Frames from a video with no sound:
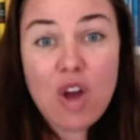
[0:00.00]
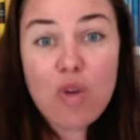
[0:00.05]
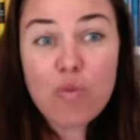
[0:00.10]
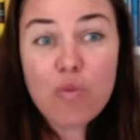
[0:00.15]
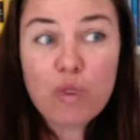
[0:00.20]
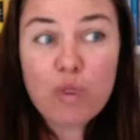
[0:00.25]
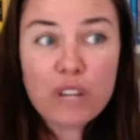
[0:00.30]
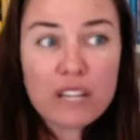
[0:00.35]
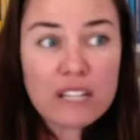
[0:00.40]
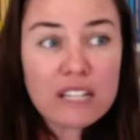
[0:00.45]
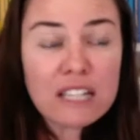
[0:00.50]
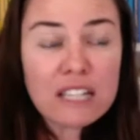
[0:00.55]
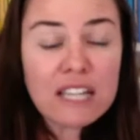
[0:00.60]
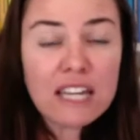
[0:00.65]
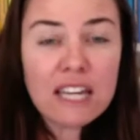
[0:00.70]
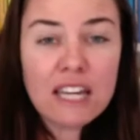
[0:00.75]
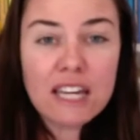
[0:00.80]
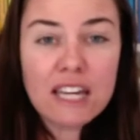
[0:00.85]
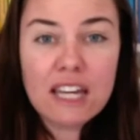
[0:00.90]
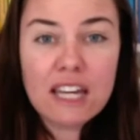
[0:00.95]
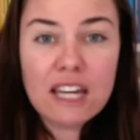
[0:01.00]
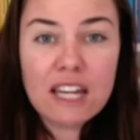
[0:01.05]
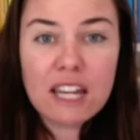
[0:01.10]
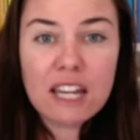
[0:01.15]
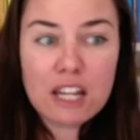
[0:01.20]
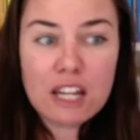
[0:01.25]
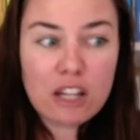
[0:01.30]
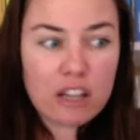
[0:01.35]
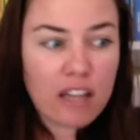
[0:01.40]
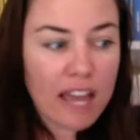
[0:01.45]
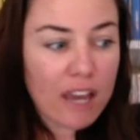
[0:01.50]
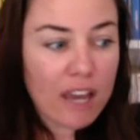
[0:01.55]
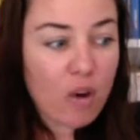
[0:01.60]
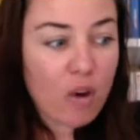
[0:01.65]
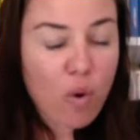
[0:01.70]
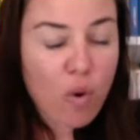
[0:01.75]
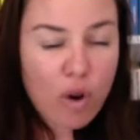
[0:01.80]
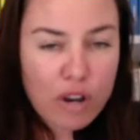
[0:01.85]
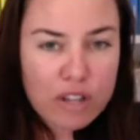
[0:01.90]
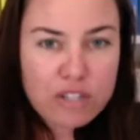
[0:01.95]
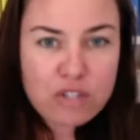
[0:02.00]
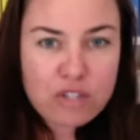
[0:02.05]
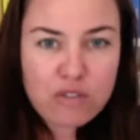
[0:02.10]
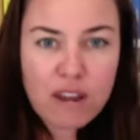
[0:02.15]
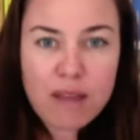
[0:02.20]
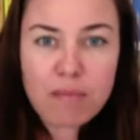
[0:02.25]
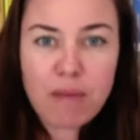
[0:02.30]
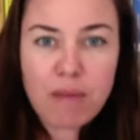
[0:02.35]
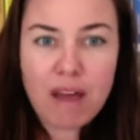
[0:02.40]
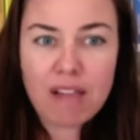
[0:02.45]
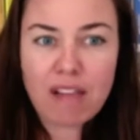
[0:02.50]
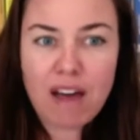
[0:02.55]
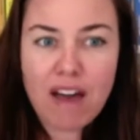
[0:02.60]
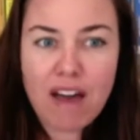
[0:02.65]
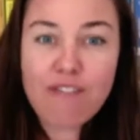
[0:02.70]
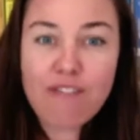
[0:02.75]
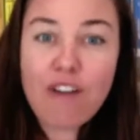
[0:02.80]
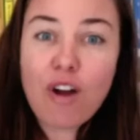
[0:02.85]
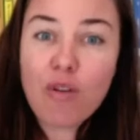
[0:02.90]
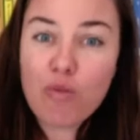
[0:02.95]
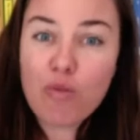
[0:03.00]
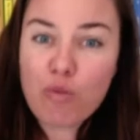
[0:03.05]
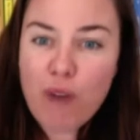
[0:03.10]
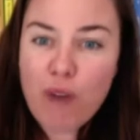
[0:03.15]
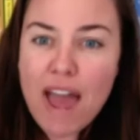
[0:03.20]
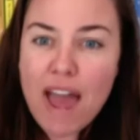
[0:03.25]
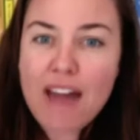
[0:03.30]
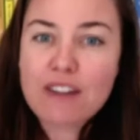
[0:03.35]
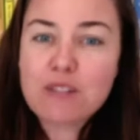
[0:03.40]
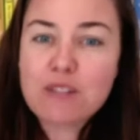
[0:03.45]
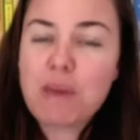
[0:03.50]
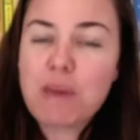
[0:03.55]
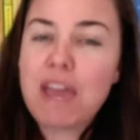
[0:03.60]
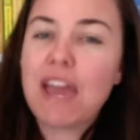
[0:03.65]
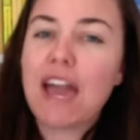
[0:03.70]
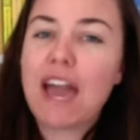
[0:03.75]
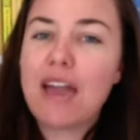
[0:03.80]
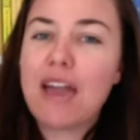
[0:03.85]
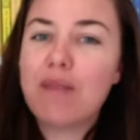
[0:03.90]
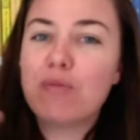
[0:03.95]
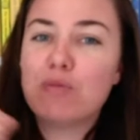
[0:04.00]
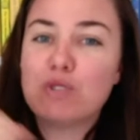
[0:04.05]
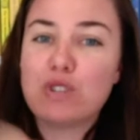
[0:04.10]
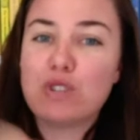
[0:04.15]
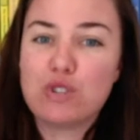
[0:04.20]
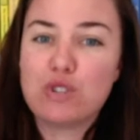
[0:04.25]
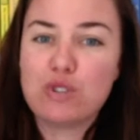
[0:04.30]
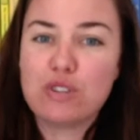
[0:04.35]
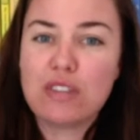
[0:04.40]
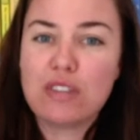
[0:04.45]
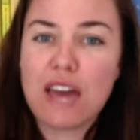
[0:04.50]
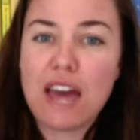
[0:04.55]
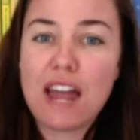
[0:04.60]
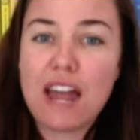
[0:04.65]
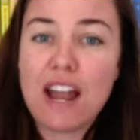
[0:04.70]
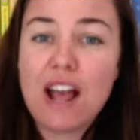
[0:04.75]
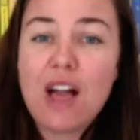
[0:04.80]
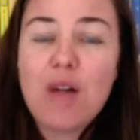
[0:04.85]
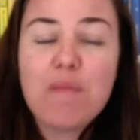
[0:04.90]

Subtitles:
really orchestrate my life around being able to do that,